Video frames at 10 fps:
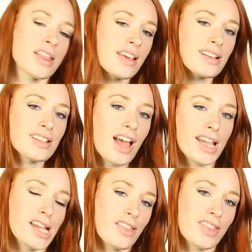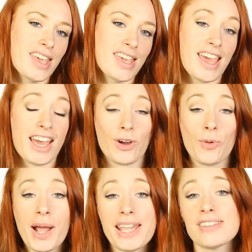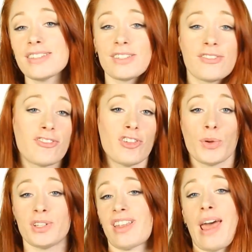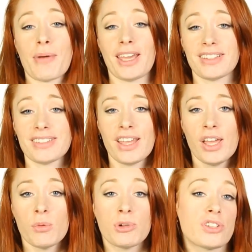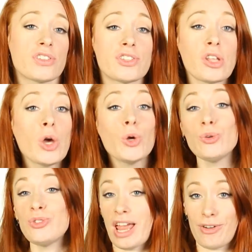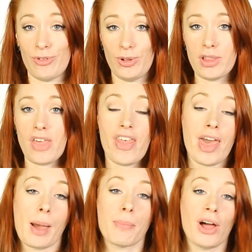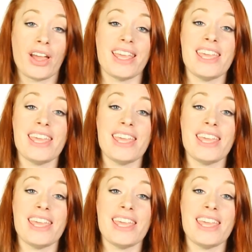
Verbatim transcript: Things like the equations of fluid dynamics, which are so general that they apply